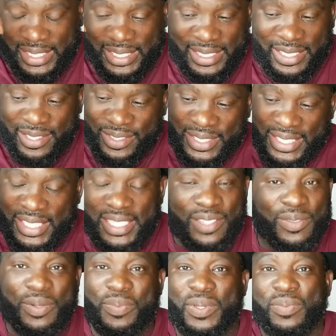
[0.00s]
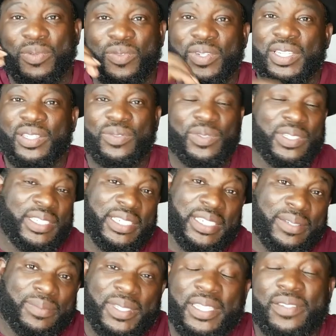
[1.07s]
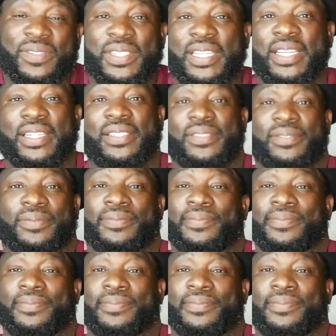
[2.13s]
hitting it on the head, what people really want, and I'm loving that.